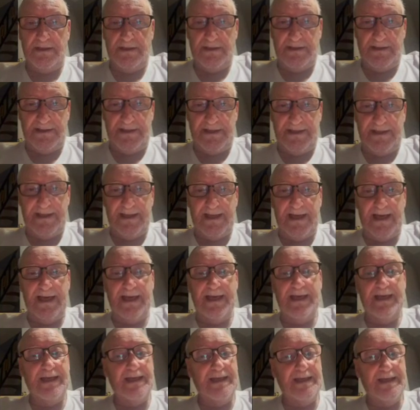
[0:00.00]

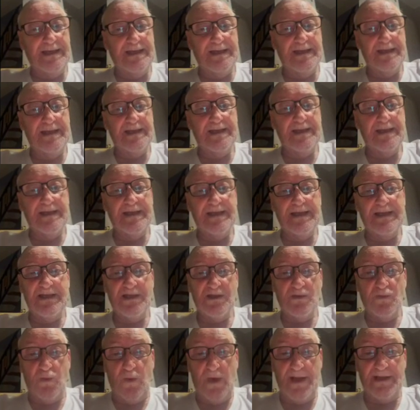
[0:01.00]
today
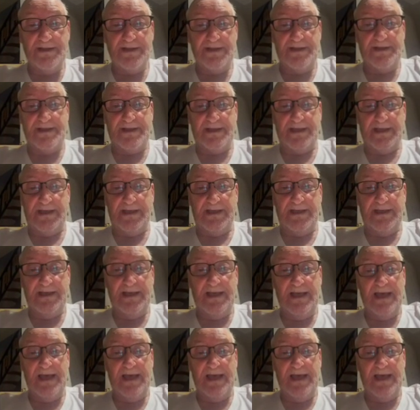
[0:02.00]
is Wednesday,